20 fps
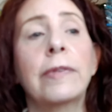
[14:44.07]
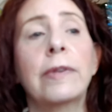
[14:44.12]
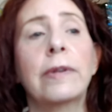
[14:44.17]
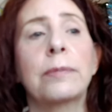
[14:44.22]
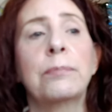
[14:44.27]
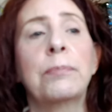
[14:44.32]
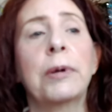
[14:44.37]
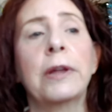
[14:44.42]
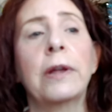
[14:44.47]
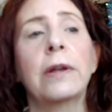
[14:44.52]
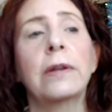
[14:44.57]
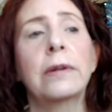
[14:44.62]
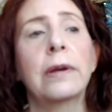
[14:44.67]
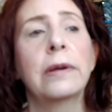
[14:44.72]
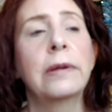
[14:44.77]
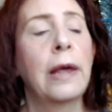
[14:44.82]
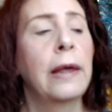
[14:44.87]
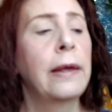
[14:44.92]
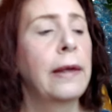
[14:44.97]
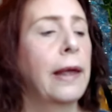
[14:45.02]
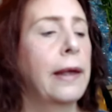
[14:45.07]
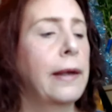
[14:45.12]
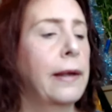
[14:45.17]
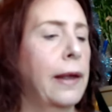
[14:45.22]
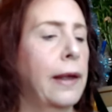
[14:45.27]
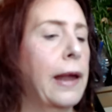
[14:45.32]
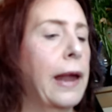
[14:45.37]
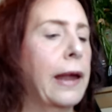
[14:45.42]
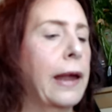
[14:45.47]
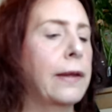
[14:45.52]
to build,
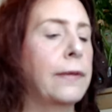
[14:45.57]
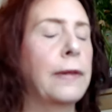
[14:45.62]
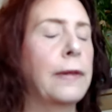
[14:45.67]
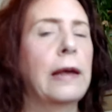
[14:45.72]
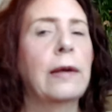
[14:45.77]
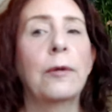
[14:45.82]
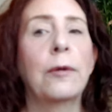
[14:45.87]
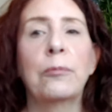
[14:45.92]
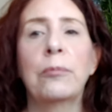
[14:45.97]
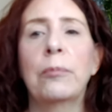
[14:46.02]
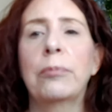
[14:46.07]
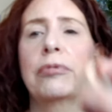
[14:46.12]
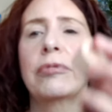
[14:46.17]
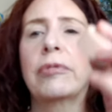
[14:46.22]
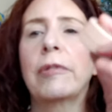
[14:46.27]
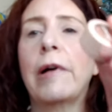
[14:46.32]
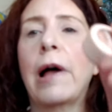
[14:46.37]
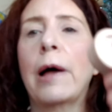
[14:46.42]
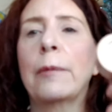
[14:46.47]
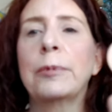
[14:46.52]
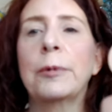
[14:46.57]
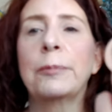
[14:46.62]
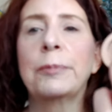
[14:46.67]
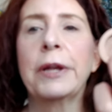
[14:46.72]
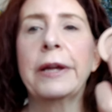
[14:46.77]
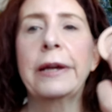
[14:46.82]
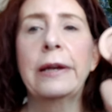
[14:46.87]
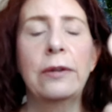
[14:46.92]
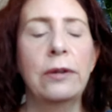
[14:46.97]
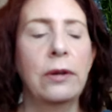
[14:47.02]
and then
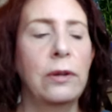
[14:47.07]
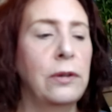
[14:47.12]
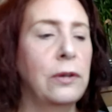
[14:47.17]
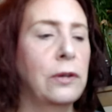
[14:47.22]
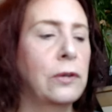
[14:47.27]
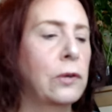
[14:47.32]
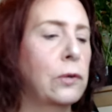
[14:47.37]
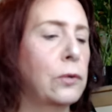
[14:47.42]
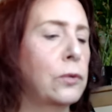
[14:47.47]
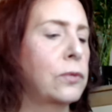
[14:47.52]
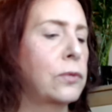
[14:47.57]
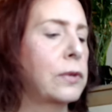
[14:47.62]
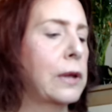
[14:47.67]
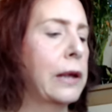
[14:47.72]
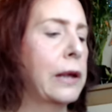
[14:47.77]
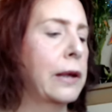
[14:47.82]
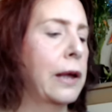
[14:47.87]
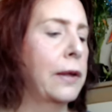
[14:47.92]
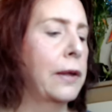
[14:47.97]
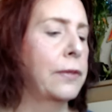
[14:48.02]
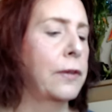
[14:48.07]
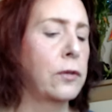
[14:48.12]
probably use uh,